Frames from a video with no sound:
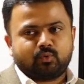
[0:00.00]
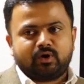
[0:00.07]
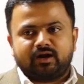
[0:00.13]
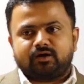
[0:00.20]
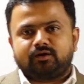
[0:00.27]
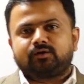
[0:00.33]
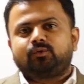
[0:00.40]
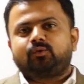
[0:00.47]
one.
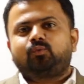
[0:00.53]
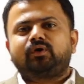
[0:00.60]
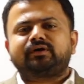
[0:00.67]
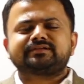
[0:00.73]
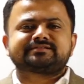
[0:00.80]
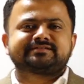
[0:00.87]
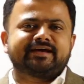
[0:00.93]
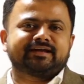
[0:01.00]
What
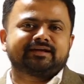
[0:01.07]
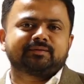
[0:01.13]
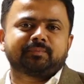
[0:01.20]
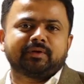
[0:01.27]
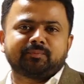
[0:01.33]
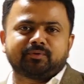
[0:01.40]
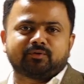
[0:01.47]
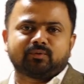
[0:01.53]
is there in
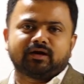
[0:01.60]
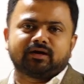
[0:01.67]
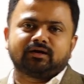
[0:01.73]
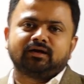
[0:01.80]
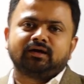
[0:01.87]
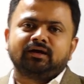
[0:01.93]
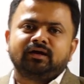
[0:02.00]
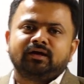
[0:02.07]
paper one?
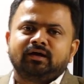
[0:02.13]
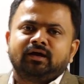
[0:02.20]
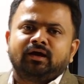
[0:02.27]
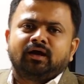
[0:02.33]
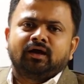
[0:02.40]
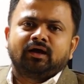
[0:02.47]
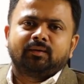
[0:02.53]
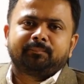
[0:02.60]

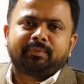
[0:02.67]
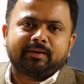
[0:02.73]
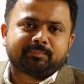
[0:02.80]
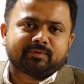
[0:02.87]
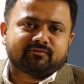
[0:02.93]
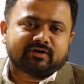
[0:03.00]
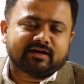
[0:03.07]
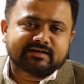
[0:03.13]

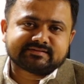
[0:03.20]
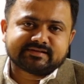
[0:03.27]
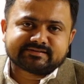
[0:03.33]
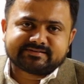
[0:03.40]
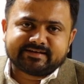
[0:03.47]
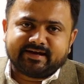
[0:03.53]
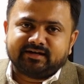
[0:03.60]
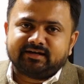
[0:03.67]
Paper one, as I
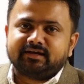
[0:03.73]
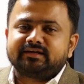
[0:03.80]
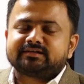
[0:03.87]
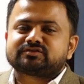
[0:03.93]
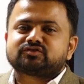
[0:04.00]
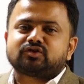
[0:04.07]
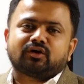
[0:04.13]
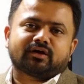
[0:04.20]
said,
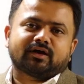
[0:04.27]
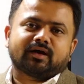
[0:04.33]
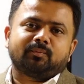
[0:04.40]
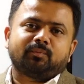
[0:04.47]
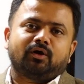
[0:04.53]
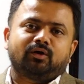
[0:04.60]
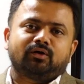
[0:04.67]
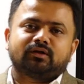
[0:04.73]
is talking
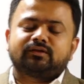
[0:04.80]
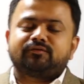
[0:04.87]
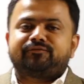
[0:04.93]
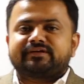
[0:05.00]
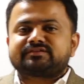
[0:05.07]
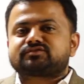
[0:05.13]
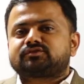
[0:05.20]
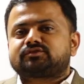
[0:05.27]
about the
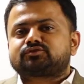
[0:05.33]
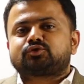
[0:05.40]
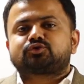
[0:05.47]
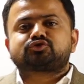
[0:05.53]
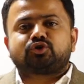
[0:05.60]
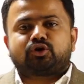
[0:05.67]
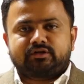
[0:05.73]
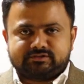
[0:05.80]
Western
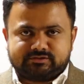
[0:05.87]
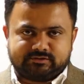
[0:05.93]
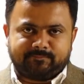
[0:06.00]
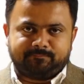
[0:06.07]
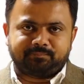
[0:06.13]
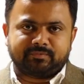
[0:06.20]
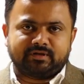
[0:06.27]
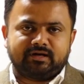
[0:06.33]
sociology.
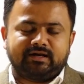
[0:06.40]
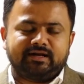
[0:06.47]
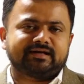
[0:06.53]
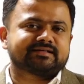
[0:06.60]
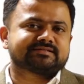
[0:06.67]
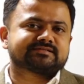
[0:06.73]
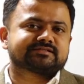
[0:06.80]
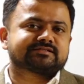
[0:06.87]
Let
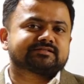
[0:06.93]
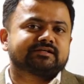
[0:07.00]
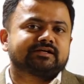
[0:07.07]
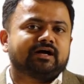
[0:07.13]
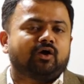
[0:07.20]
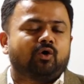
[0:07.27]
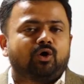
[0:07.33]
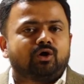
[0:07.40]
us
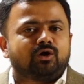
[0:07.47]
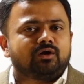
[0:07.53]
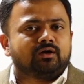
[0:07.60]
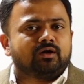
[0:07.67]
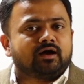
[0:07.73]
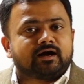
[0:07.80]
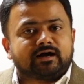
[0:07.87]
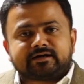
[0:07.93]
all
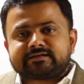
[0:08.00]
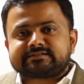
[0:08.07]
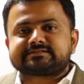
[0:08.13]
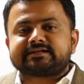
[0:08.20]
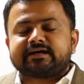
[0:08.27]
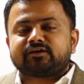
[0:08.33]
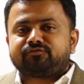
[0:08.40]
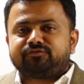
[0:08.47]

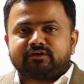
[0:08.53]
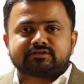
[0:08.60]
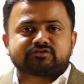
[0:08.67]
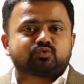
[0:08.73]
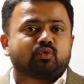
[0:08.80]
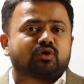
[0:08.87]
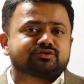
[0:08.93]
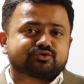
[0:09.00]
understand
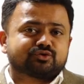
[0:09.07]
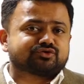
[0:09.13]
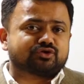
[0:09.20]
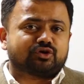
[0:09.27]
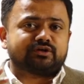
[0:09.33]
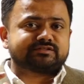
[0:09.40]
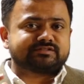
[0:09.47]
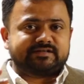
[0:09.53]
first what
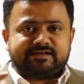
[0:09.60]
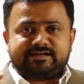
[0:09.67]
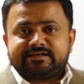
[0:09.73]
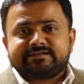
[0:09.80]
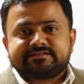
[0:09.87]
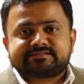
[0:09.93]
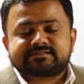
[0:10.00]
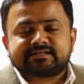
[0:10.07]
sociology
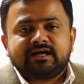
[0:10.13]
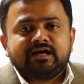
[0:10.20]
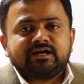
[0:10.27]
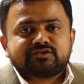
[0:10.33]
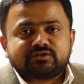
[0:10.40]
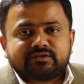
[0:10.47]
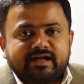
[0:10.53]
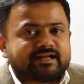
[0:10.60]
is.
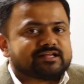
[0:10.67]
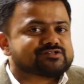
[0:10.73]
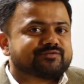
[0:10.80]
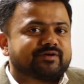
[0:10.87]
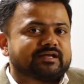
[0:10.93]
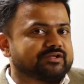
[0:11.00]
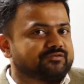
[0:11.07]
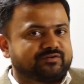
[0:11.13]
So that is
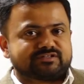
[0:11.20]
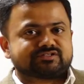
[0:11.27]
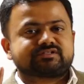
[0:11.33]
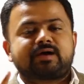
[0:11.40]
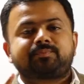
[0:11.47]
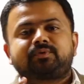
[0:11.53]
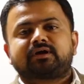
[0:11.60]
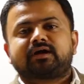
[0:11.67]
where the first
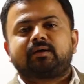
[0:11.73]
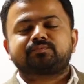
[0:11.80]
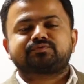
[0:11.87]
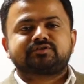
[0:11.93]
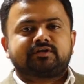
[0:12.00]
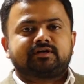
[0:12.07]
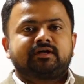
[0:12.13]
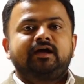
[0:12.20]
chapter
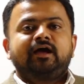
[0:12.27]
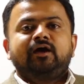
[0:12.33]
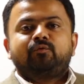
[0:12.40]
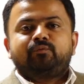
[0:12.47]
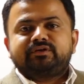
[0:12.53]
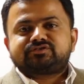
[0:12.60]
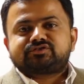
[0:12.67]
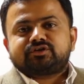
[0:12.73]
comes in,
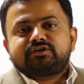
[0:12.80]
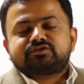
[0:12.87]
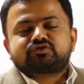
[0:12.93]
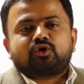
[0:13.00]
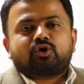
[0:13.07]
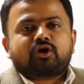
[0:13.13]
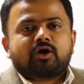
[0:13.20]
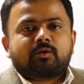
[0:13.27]
which is
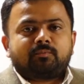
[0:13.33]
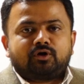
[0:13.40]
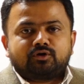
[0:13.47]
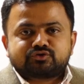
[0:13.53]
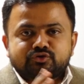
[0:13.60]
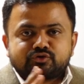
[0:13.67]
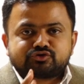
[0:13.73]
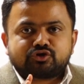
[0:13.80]
talking
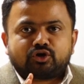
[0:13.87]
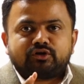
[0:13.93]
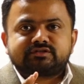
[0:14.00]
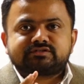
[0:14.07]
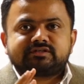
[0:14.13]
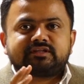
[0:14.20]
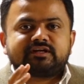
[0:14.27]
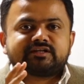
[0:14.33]
about
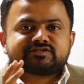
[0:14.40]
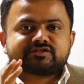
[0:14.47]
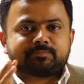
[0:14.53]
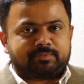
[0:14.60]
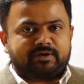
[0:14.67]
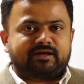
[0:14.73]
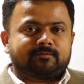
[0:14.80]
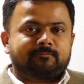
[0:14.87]
sociology, the
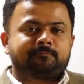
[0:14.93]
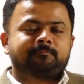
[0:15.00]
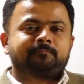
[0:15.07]
discipline,